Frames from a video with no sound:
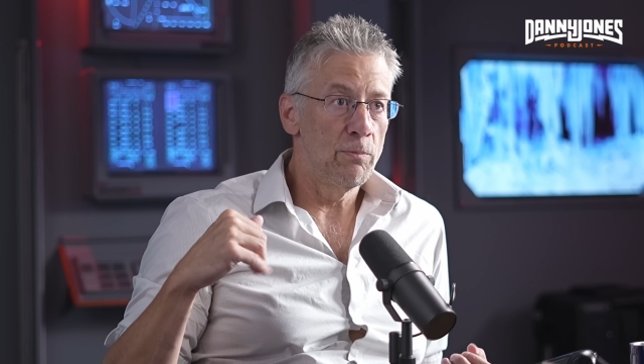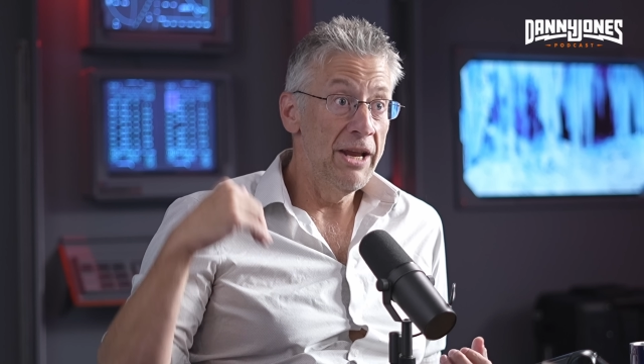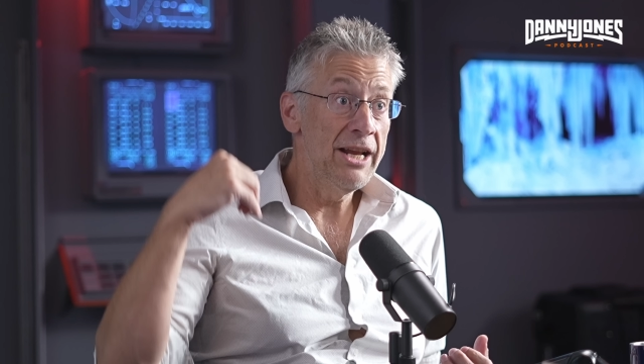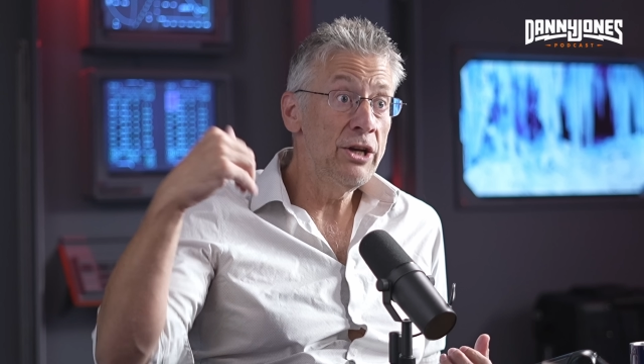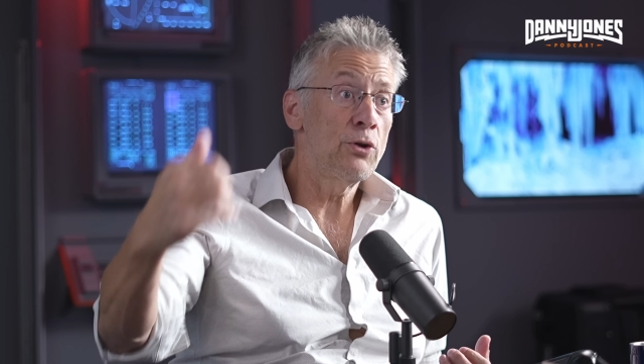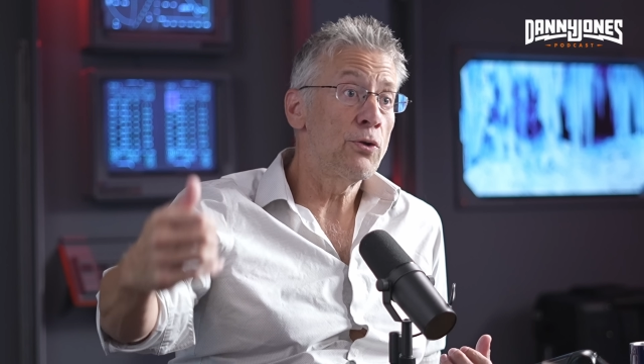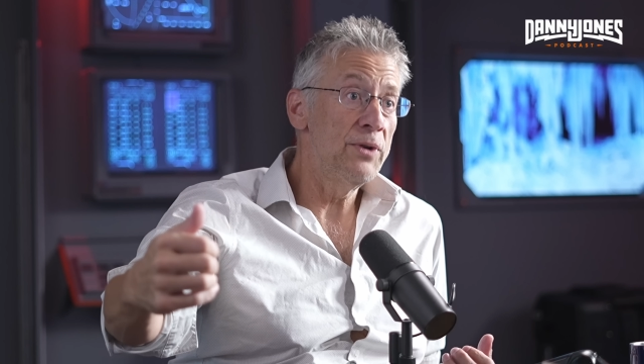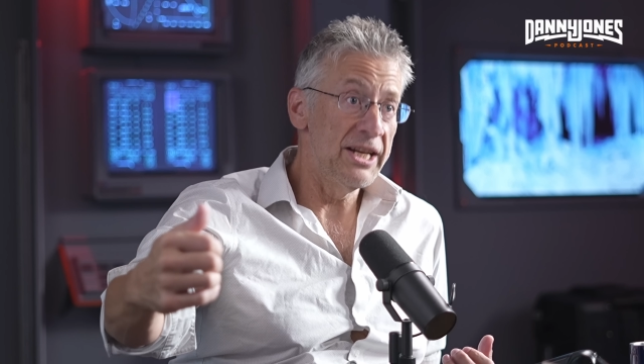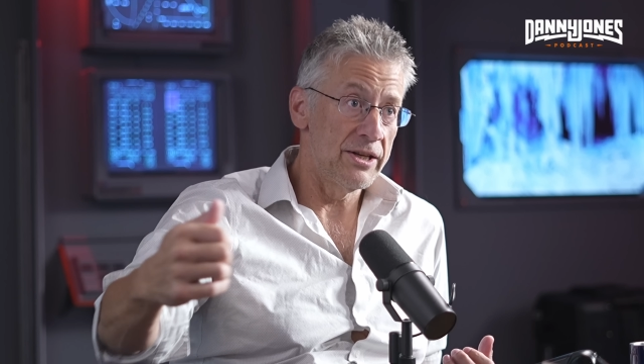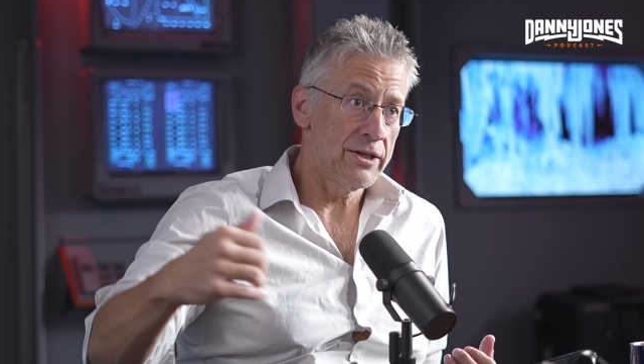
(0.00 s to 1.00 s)

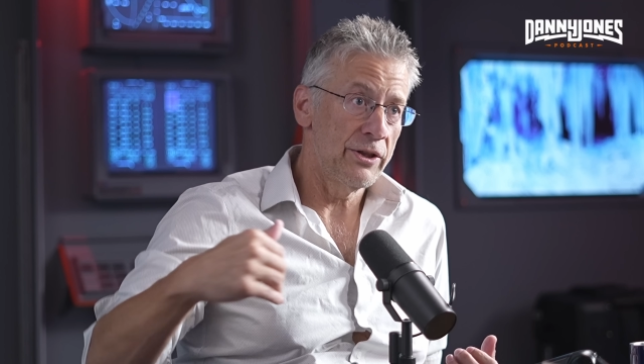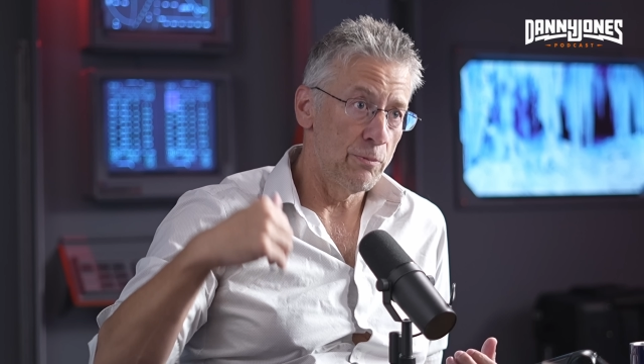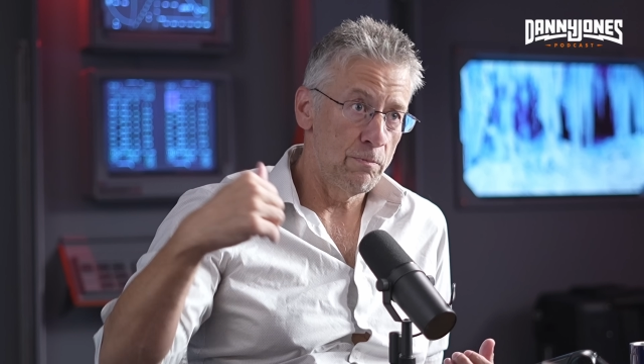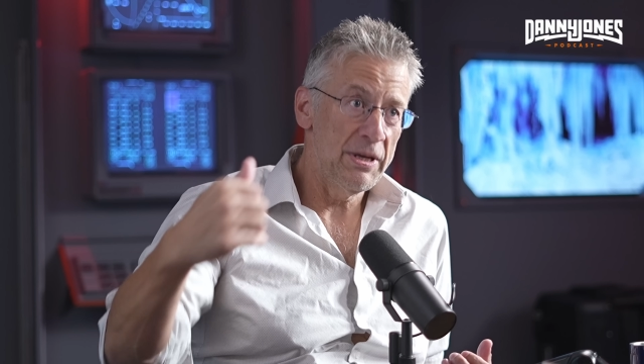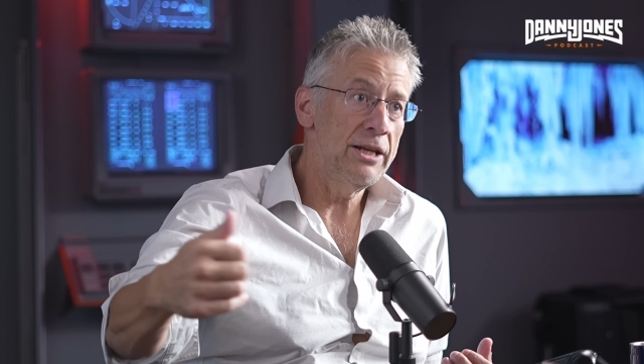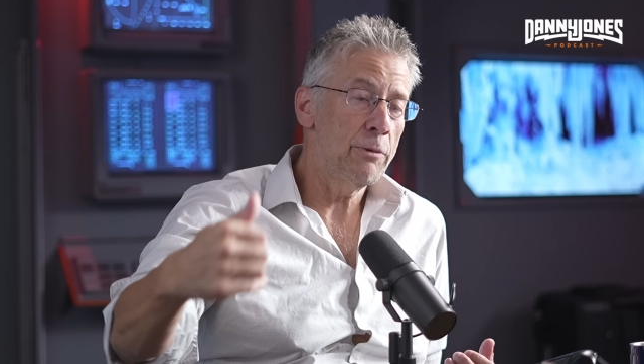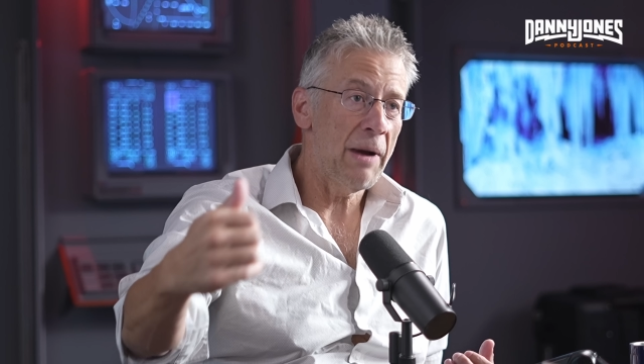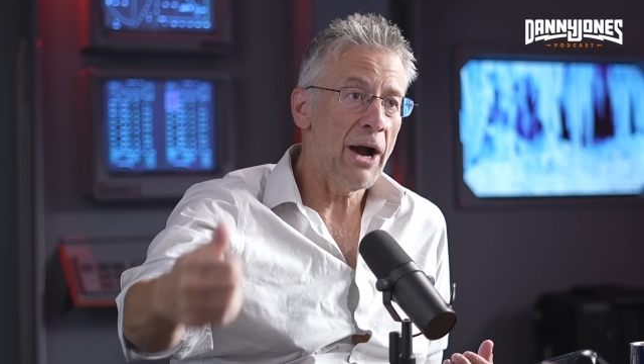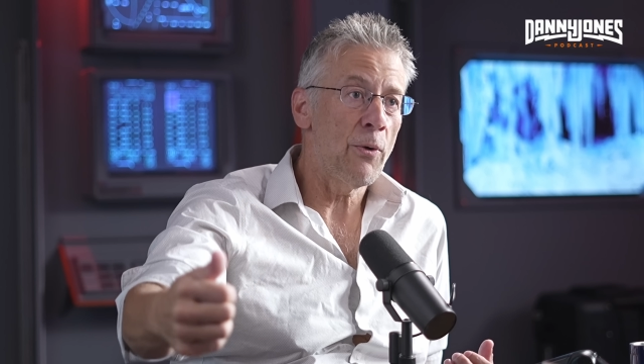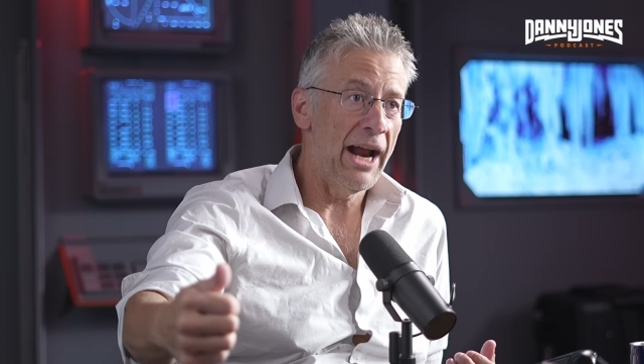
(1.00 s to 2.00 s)
increase their peak
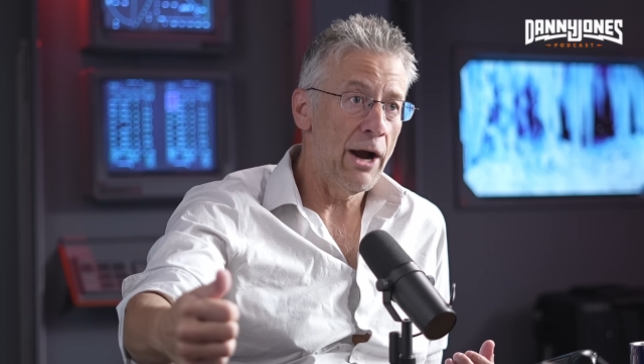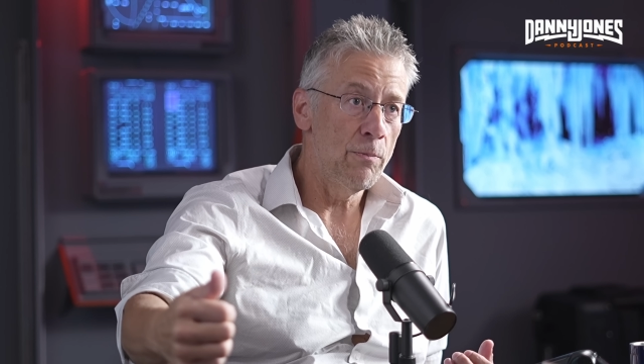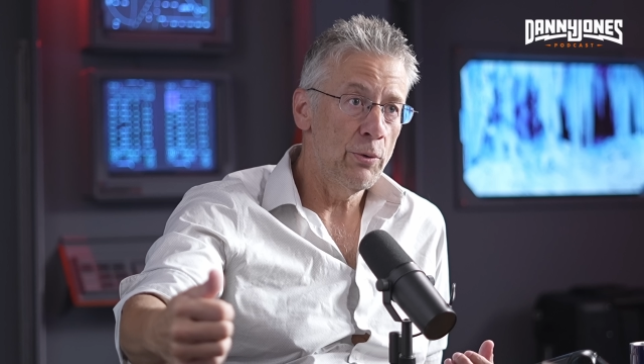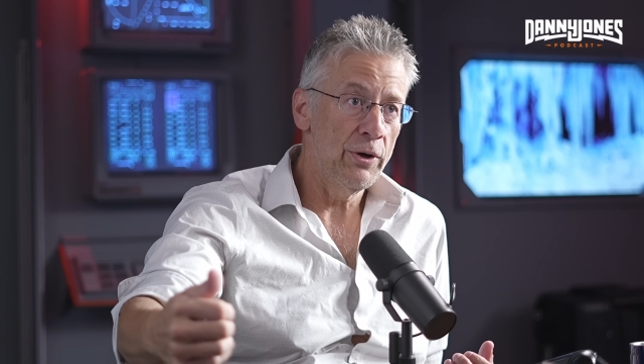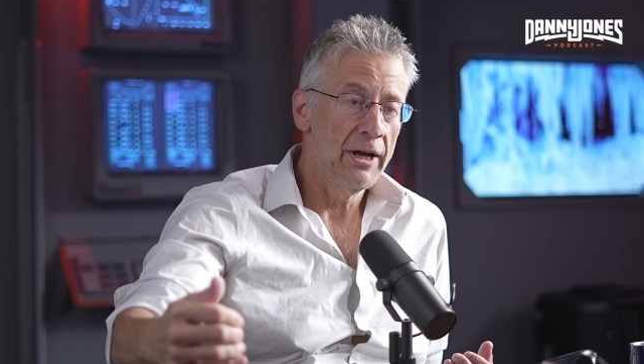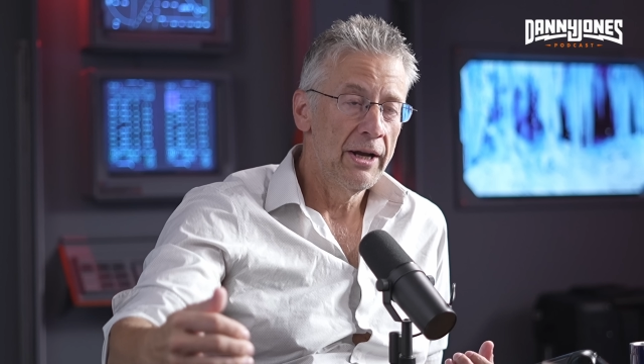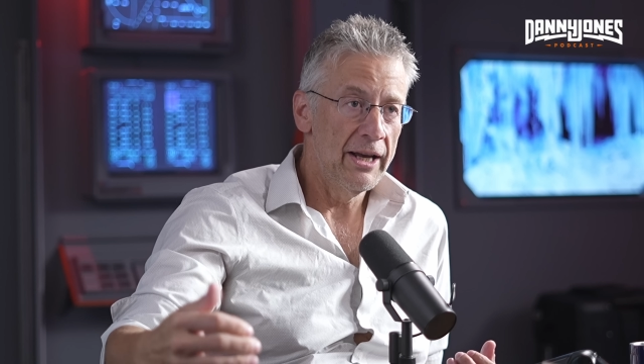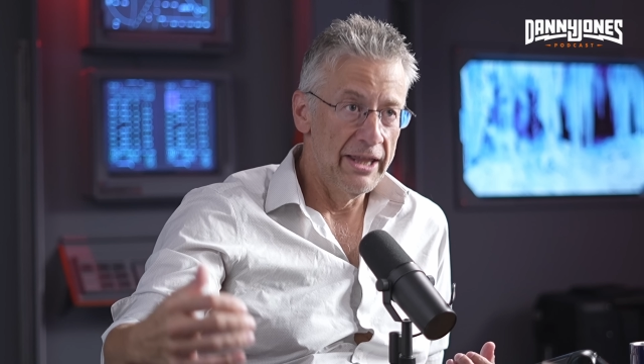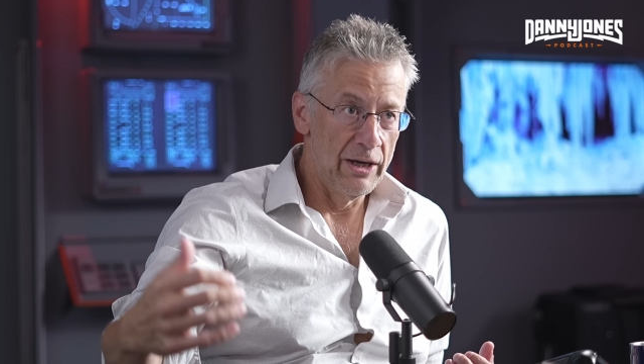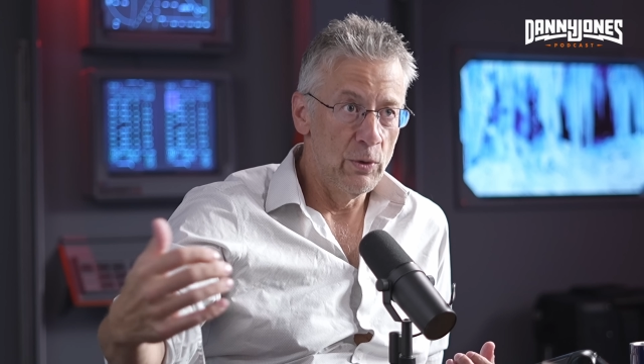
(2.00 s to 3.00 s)
power output
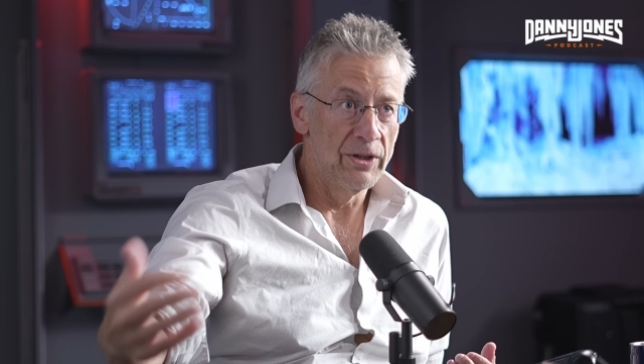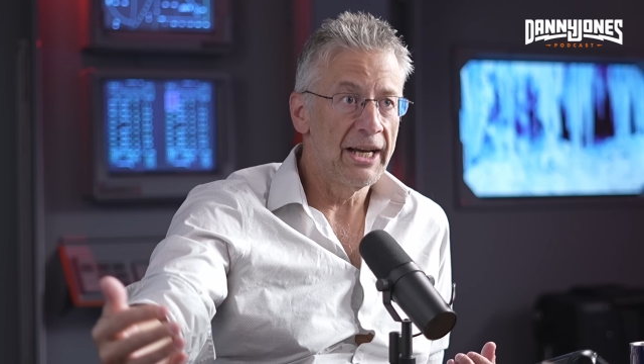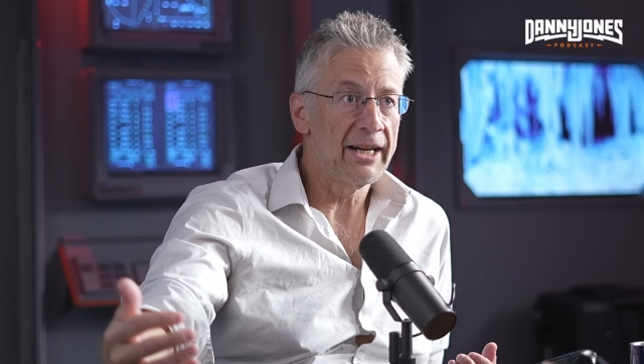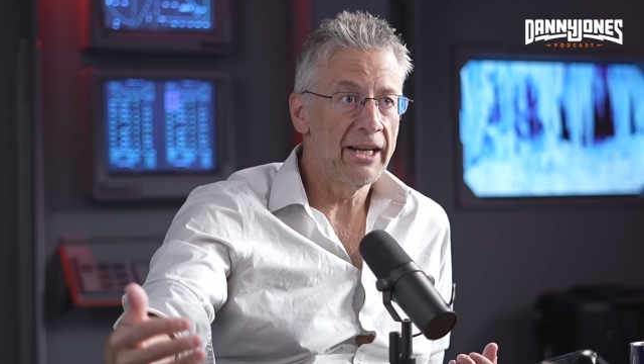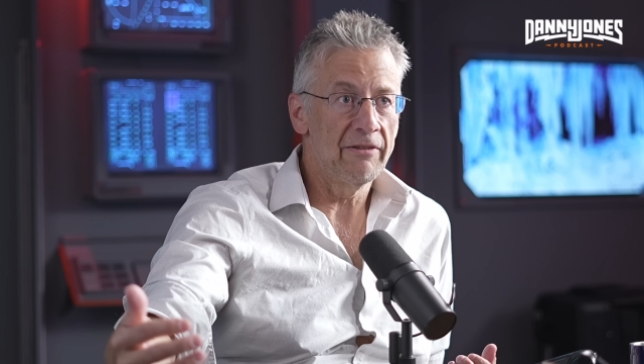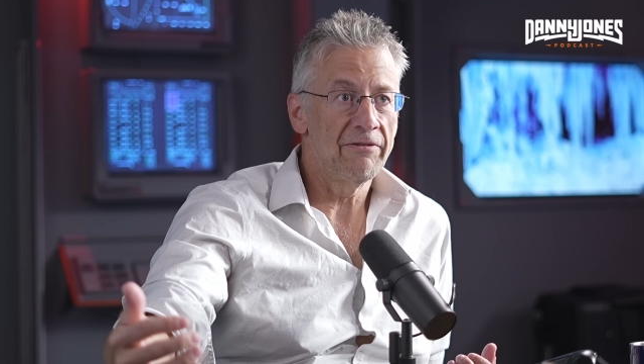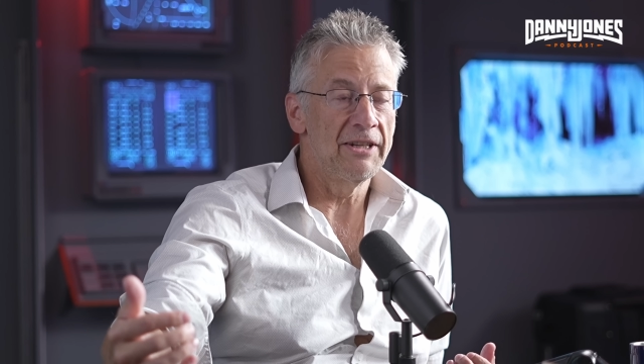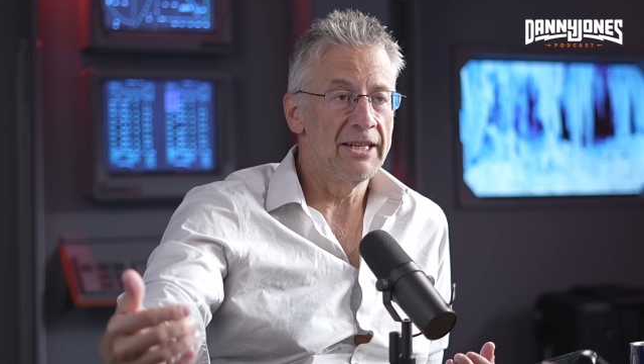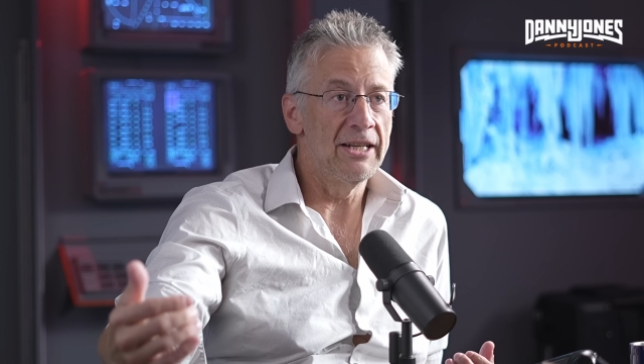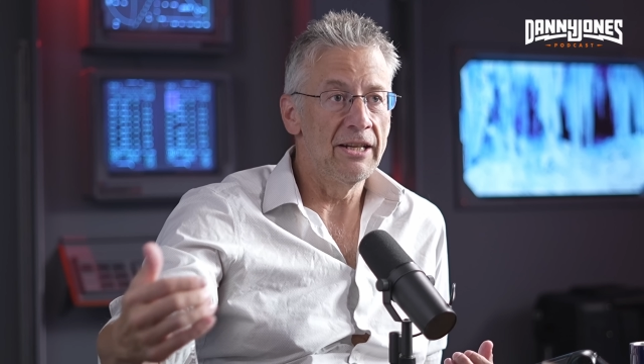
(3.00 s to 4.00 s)
and they will not get
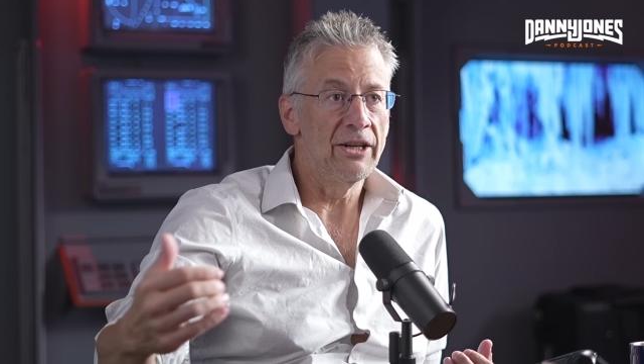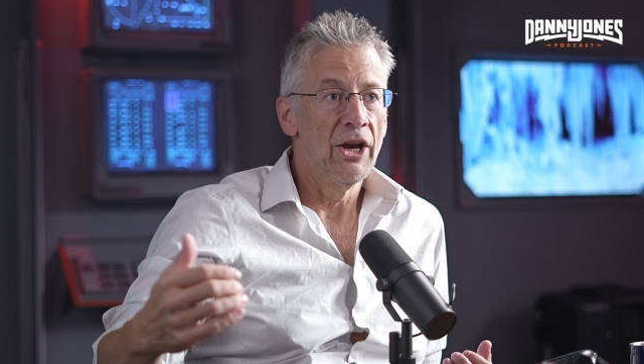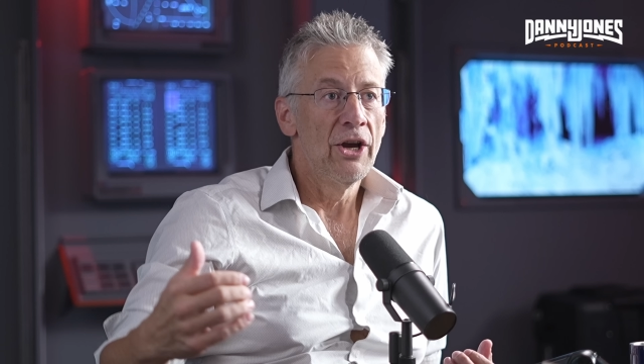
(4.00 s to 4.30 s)
fatigued.